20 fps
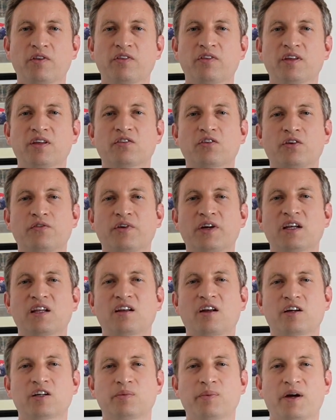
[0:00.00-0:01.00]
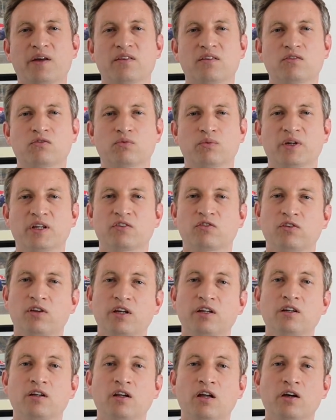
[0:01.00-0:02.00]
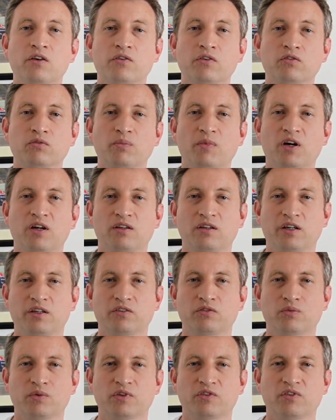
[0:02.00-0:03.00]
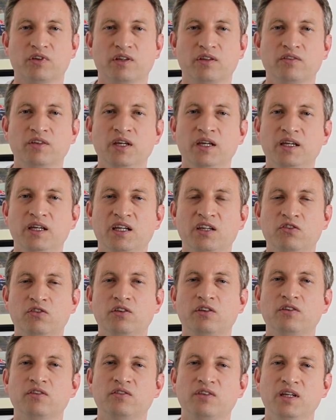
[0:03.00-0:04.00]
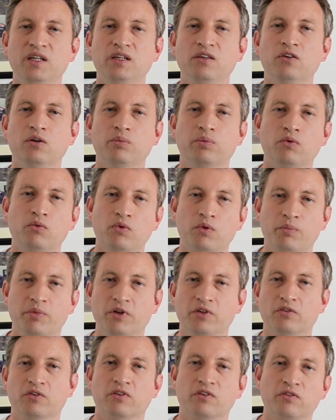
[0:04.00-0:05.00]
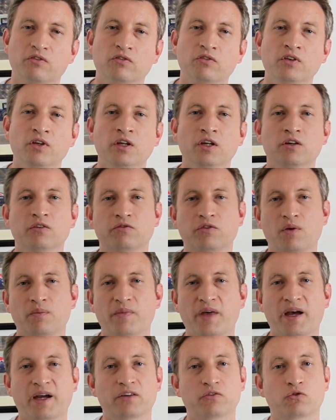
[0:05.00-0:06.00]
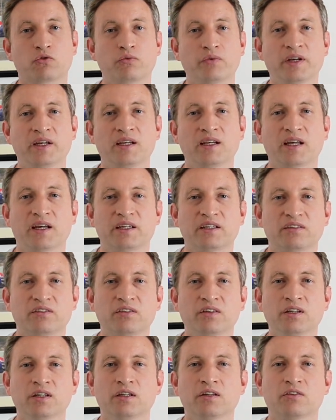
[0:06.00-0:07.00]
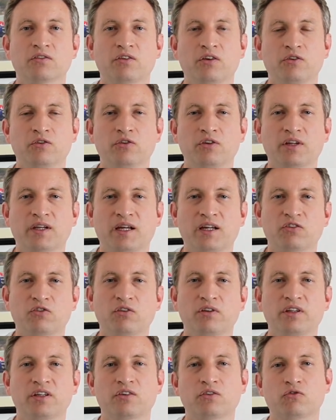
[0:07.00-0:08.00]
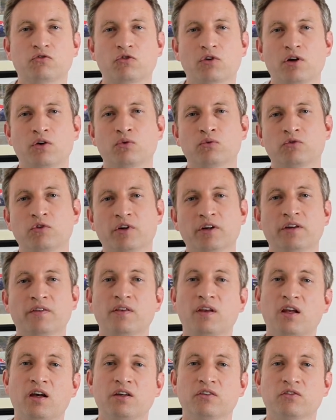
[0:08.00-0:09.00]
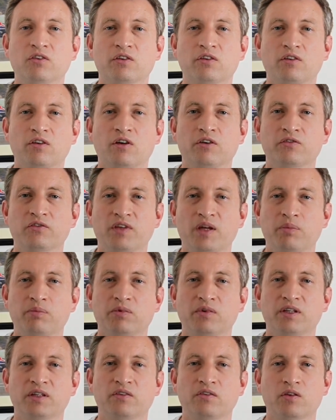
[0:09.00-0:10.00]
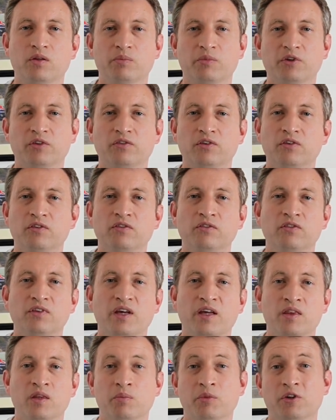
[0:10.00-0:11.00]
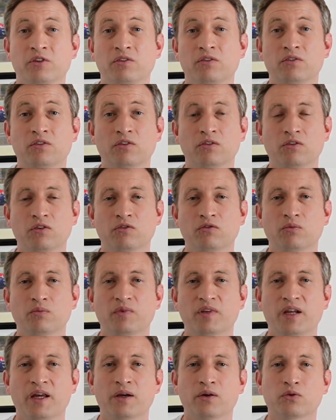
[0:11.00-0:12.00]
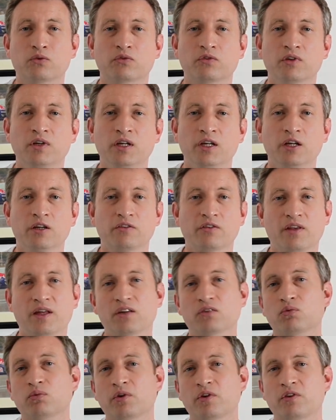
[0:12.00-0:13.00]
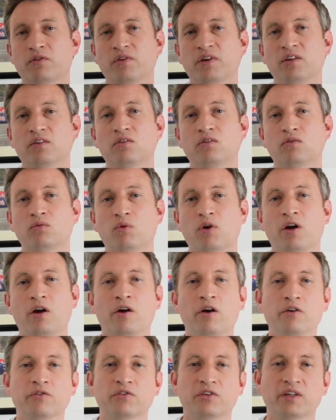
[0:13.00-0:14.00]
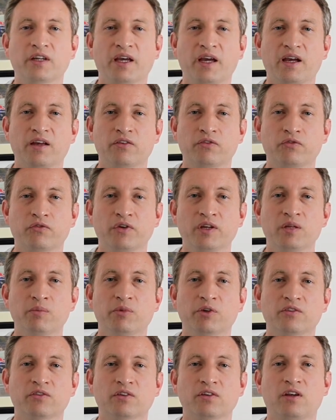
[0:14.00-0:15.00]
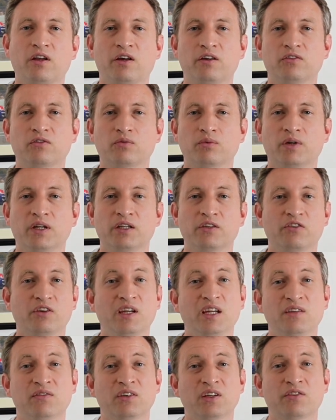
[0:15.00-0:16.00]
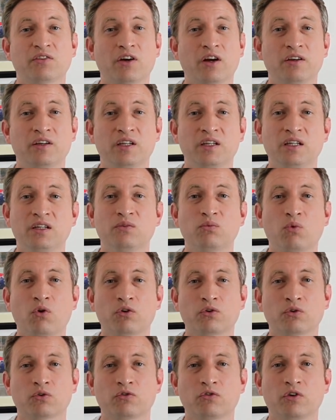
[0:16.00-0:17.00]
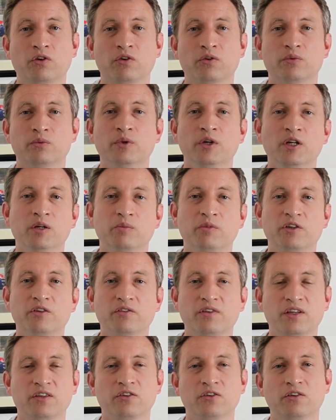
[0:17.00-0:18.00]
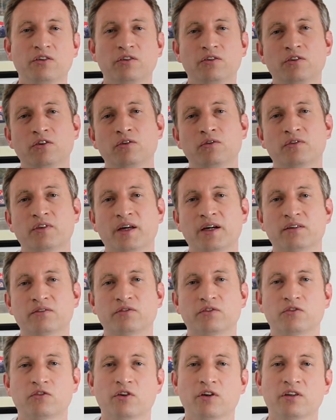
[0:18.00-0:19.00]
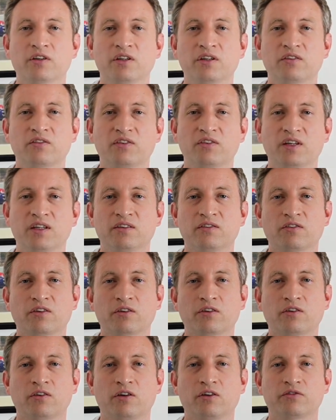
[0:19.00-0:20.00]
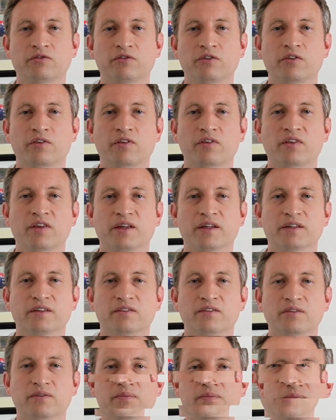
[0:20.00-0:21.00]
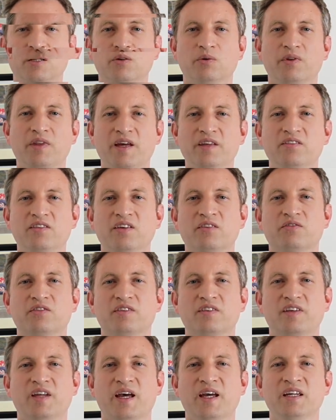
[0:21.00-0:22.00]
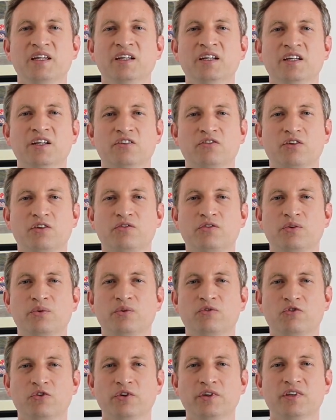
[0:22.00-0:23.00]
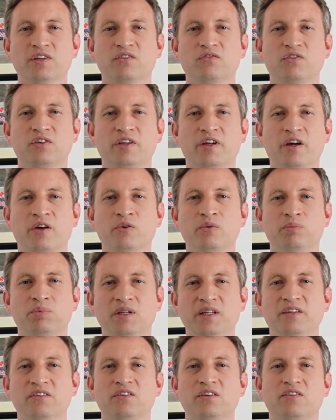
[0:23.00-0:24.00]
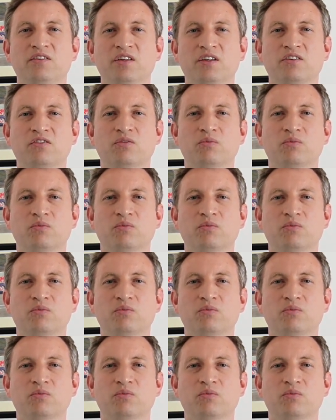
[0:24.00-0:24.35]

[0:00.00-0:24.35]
of the things I really like about this switch, like a lot of the smart light switches, is you can decouple the buttons from the actual relays. So you can actually control turning the lights on and off separately to the buttons and the buttons can do something else. So that's one of the reasons why I often get a three button light switch, even if I only need one or two, because then you can use that for turning scenes on and off for other things. Well, that's it for today. So if you enjoyed this video, please consider